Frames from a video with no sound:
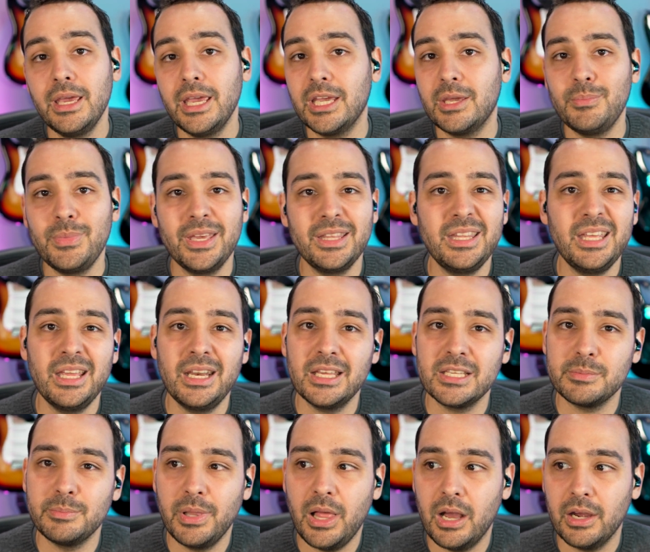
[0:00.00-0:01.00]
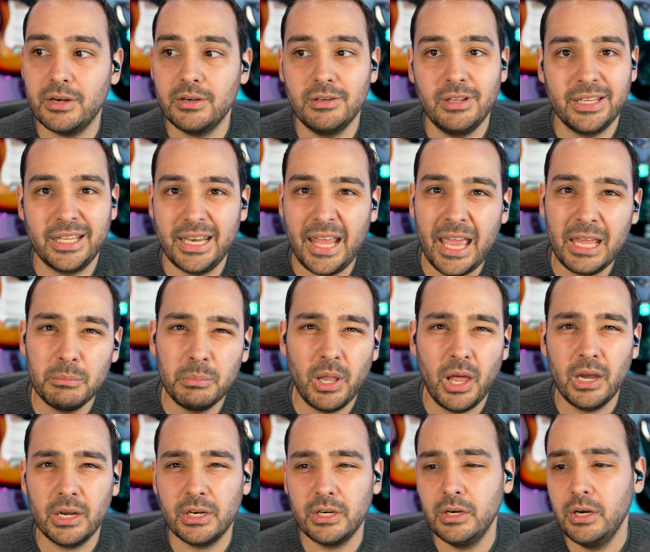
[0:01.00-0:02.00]
It can be a D N S blocker, like an ad
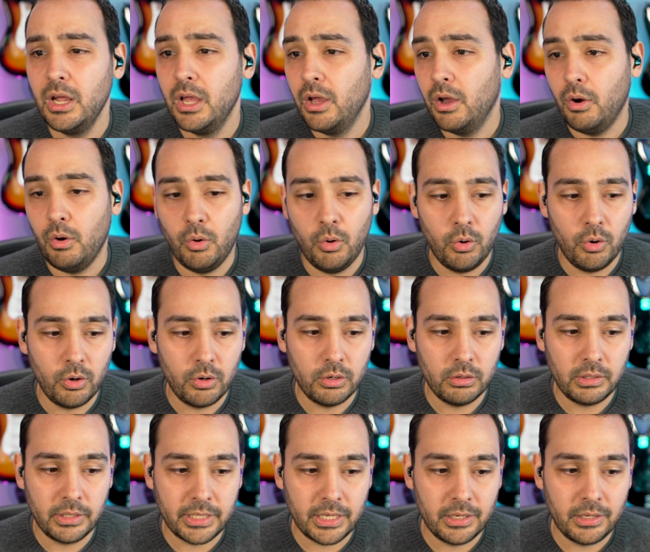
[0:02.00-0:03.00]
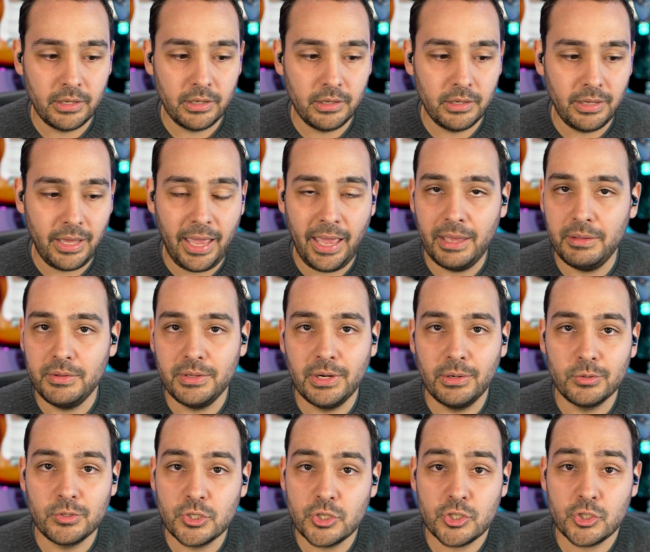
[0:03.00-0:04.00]
blocker, or like a, a you
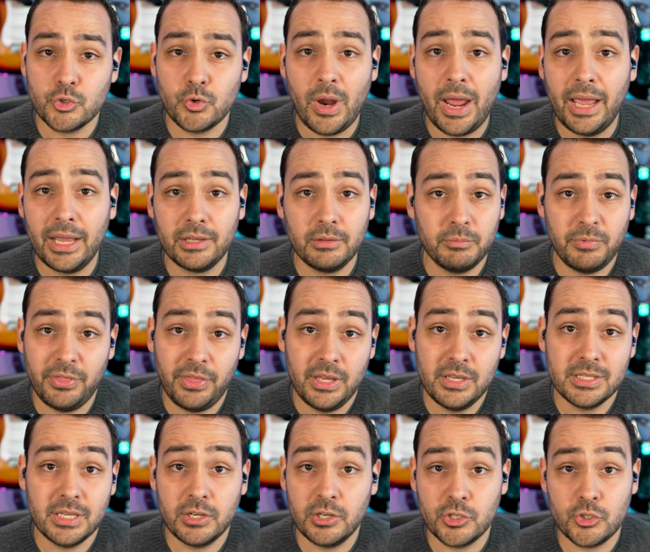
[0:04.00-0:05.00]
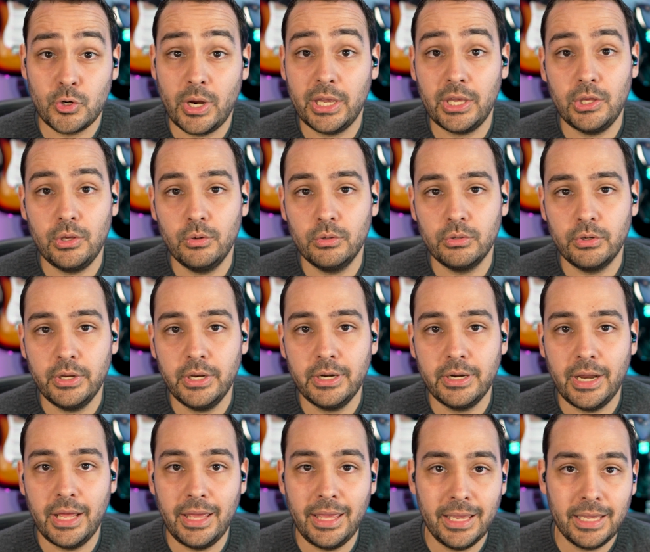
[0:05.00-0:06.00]
know, just track things that are tracking you on the
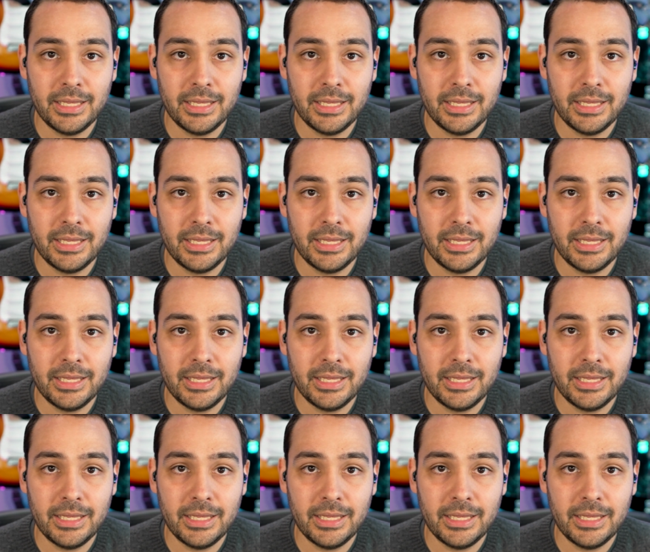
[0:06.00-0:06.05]
internet.